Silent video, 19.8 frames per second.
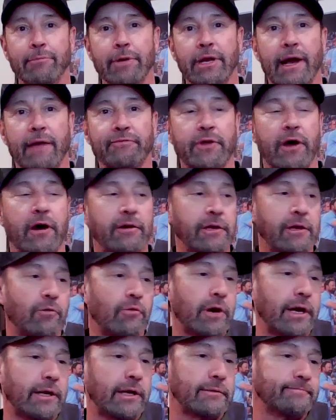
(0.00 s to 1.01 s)
And I thought, you know
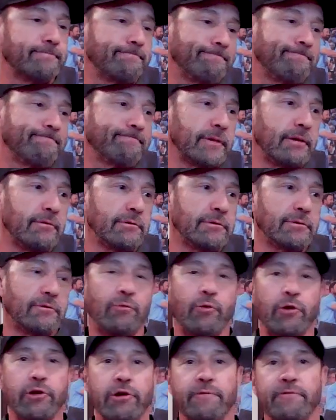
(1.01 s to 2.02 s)
what? I
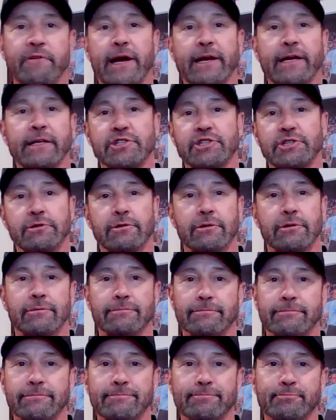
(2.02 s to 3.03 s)
wonder if I can still
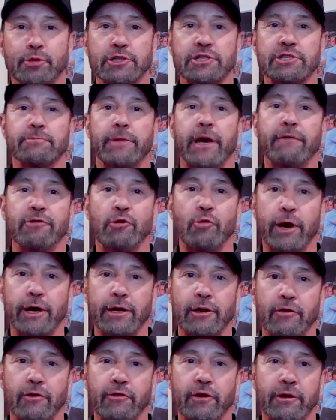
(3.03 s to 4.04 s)
put some heavy
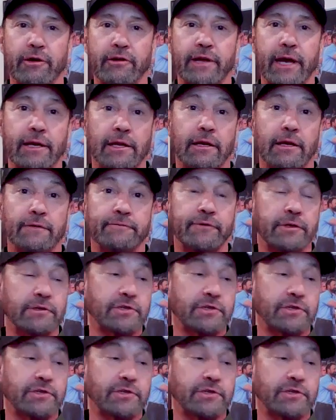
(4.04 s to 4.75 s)
weight on there and deadlift.